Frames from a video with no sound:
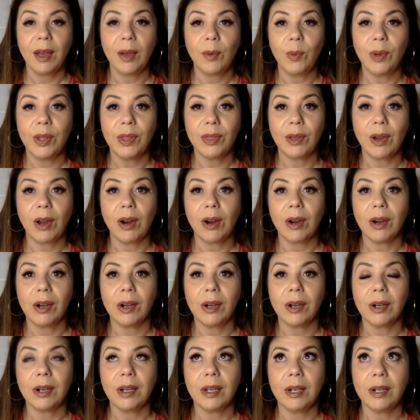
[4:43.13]
with
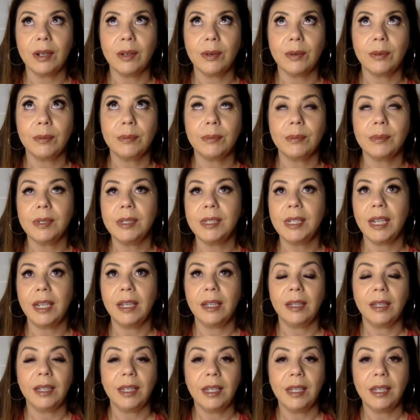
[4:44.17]
our, you know,
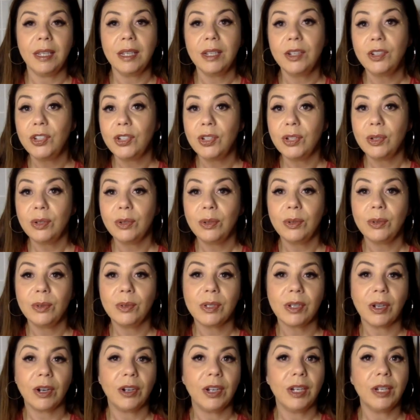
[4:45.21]
daily
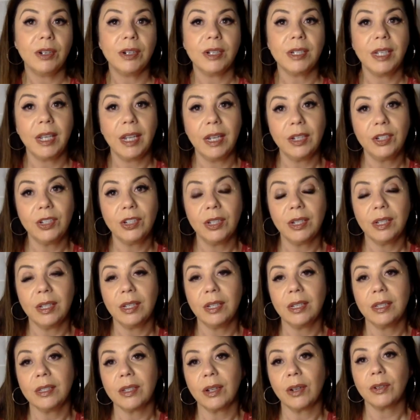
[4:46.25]
issues, our
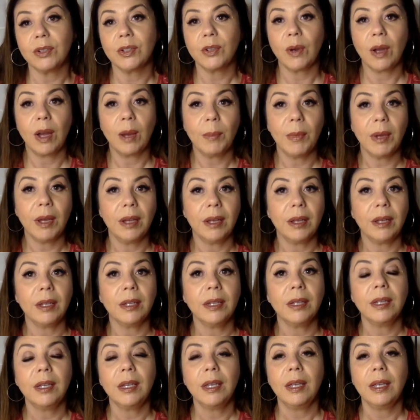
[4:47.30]
irritations, our drama,